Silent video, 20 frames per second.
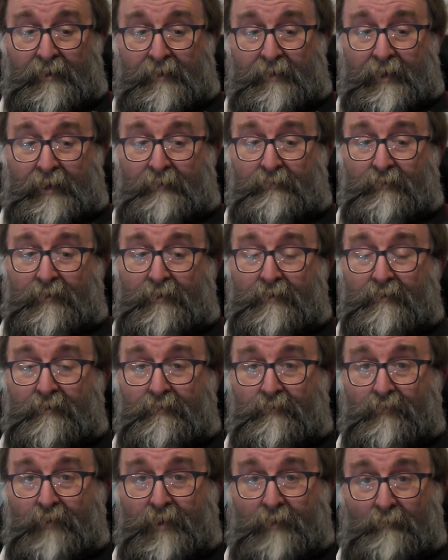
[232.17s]
Now,
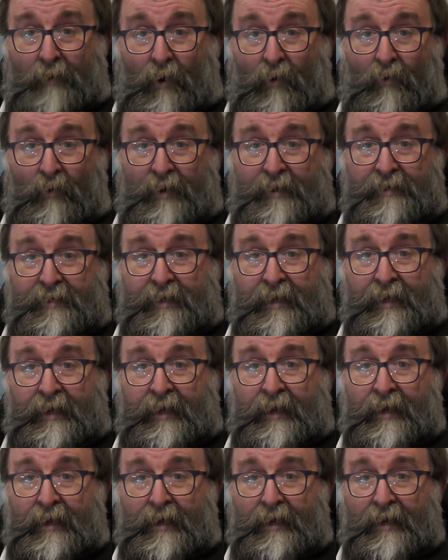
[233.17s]
with a malt
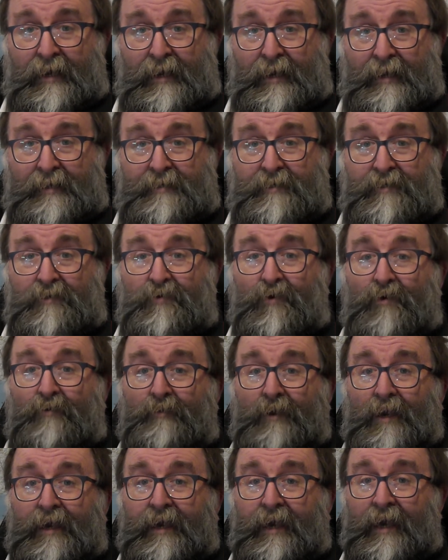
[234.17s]
whisky, it's
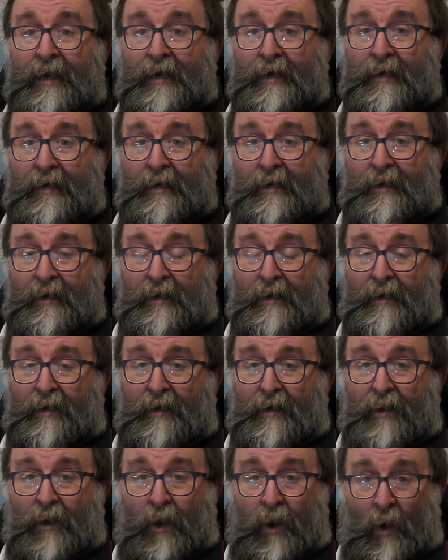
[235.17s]
normally
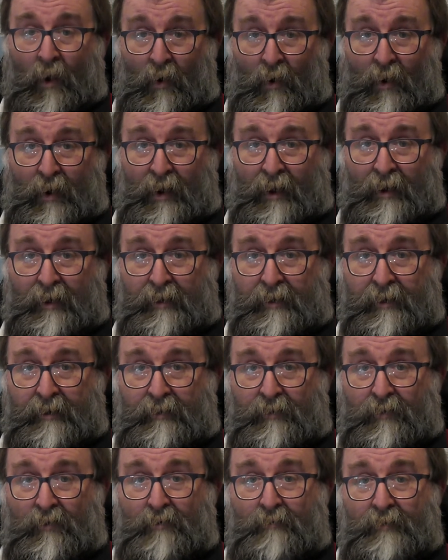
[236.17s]
longer. You
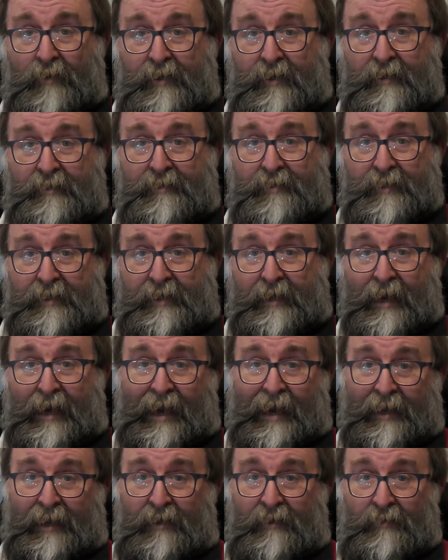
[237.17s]
normally see
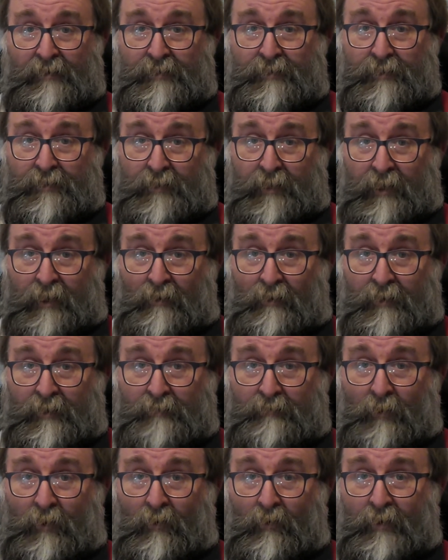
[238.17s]
8 years as the
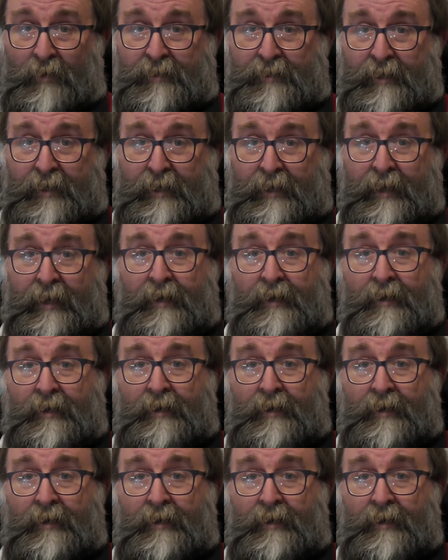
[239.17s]
youngest malt whisky,